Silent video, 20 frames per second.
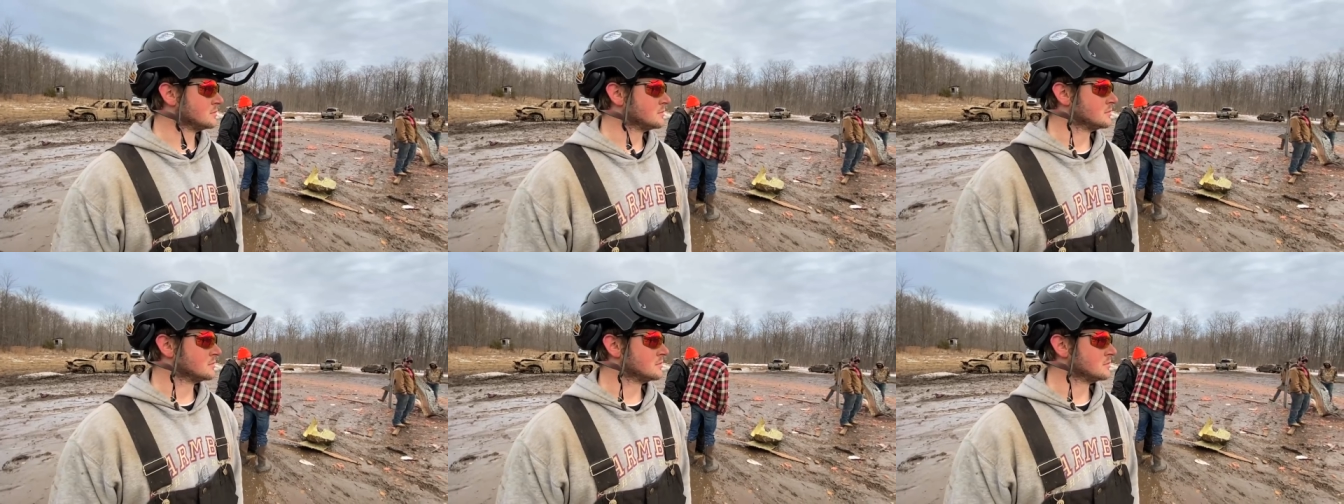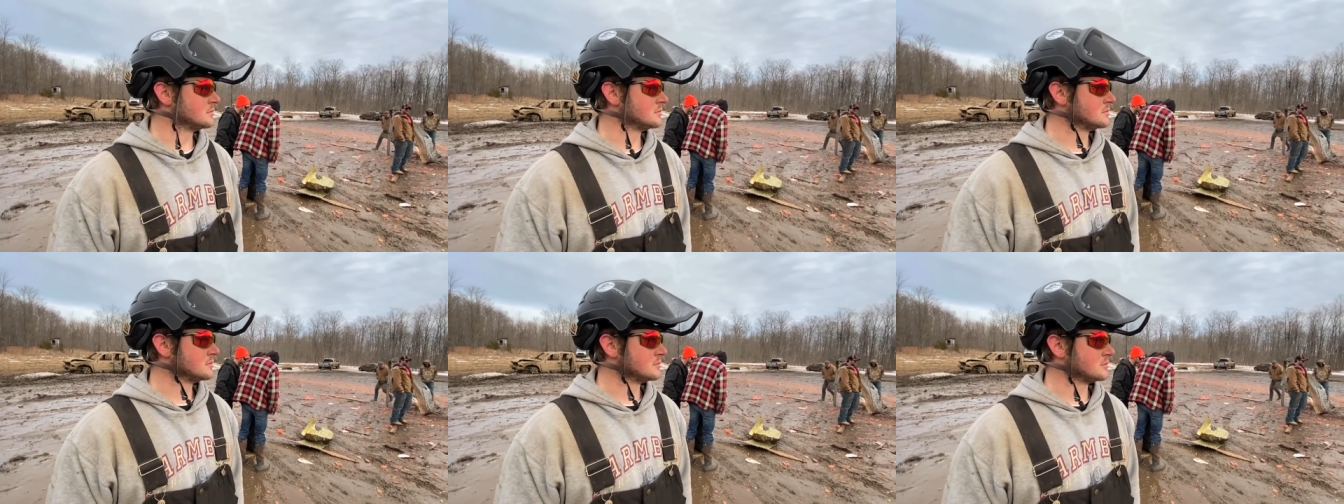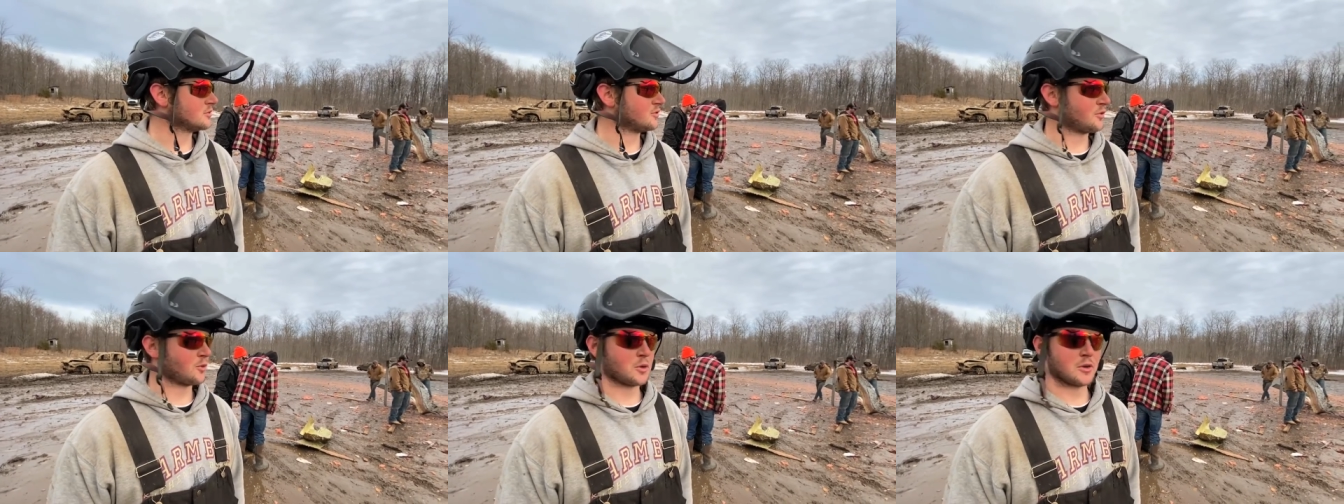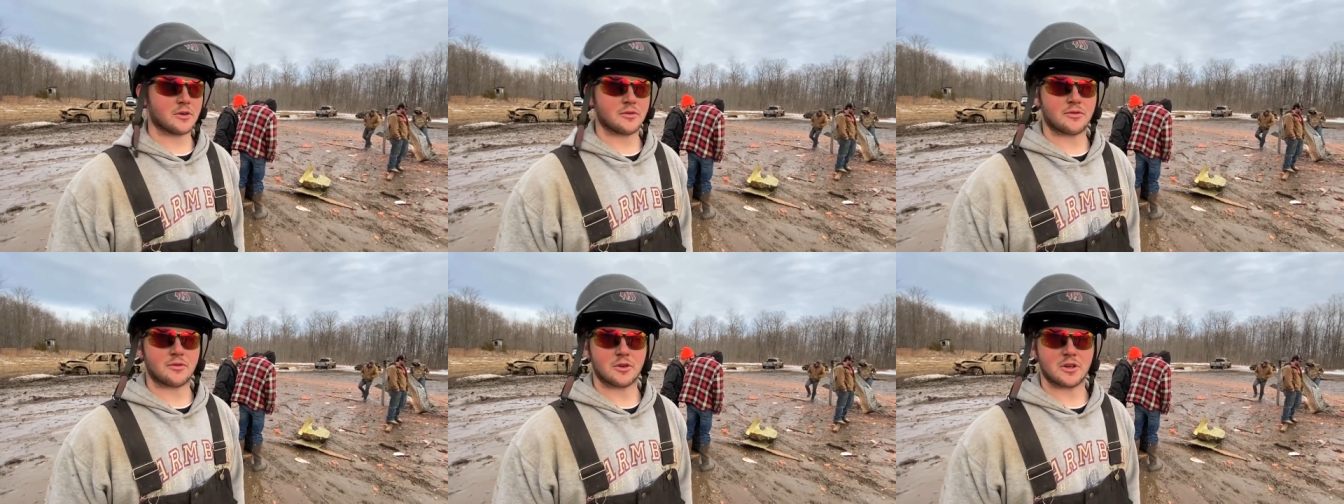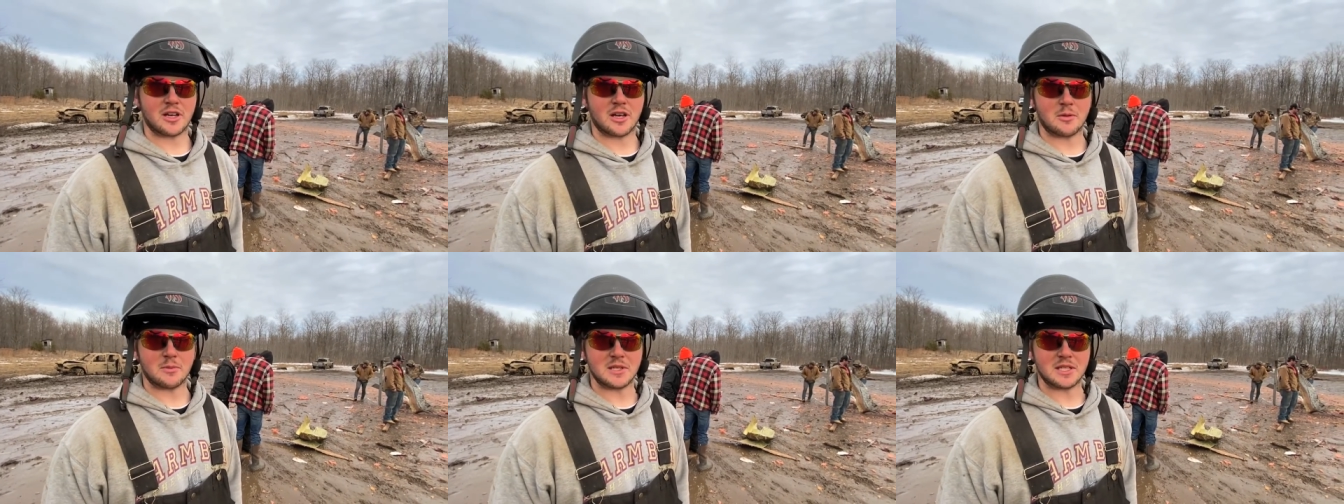So, are you happy?
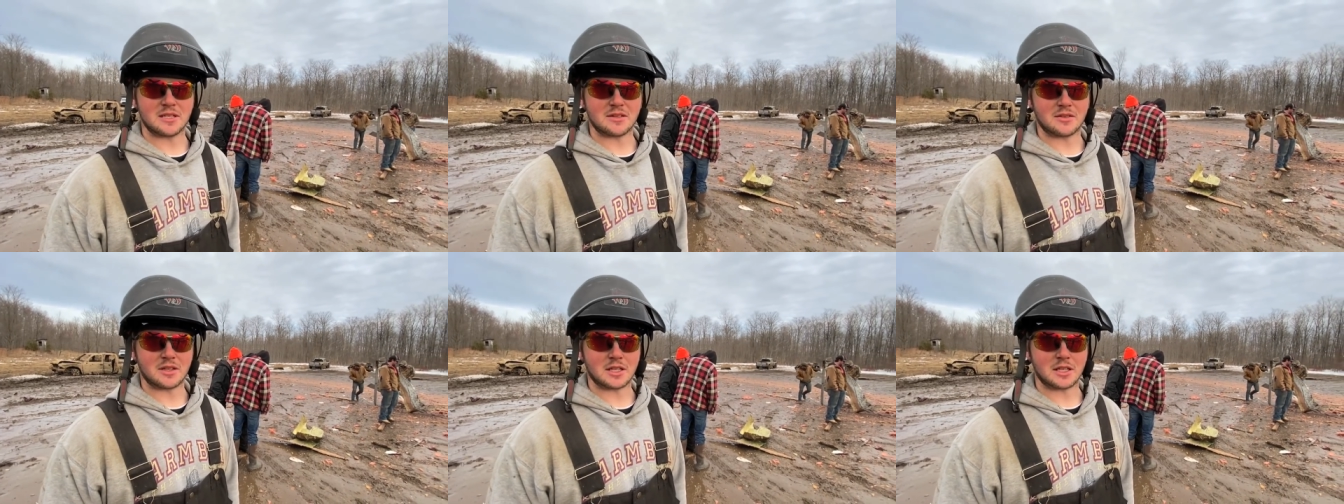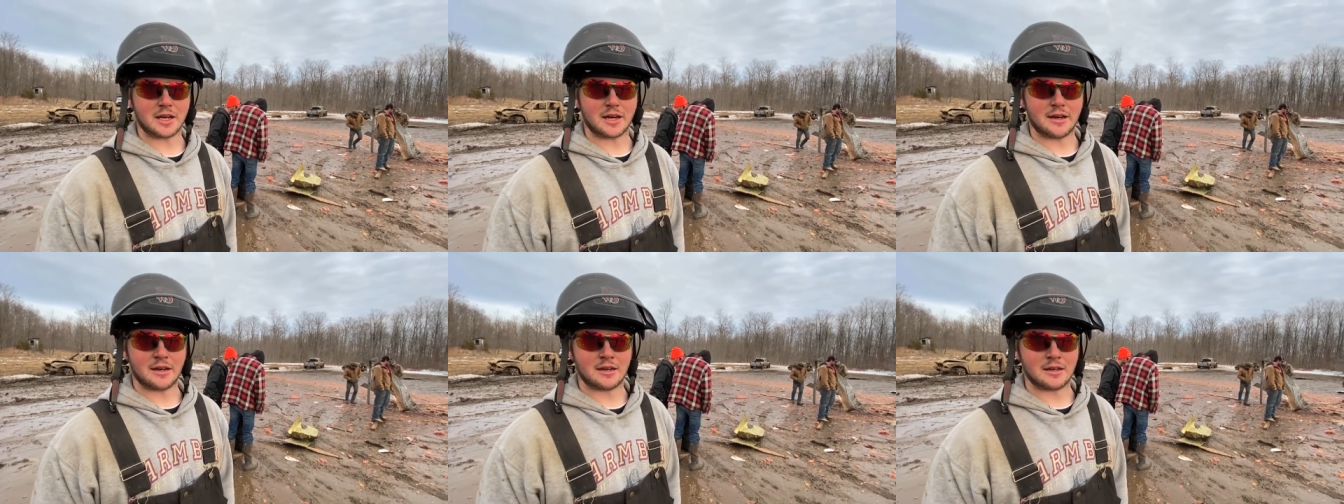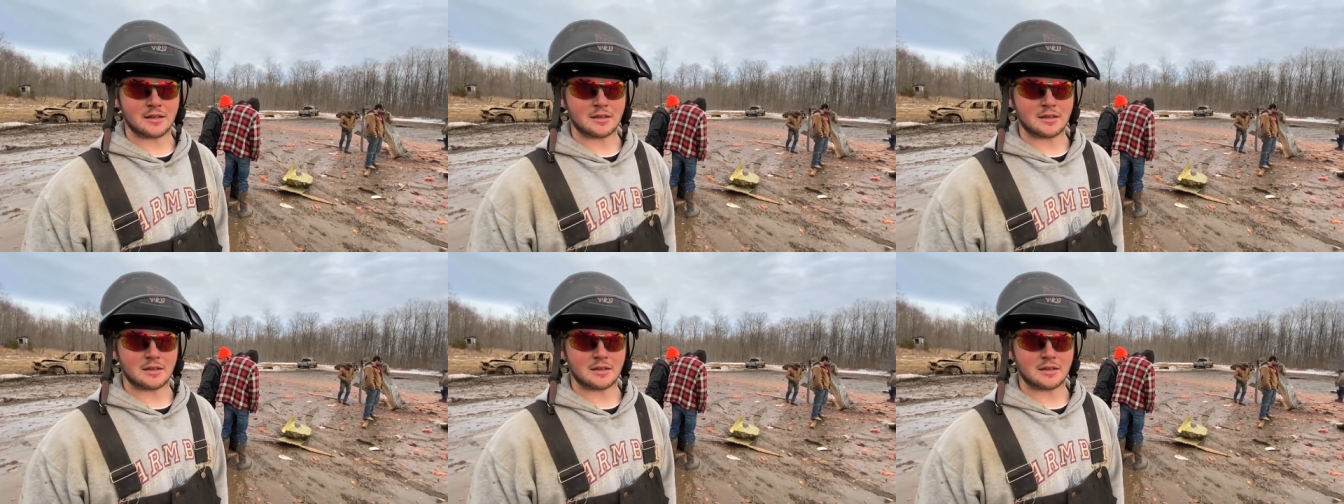40, LBs of it, yeah.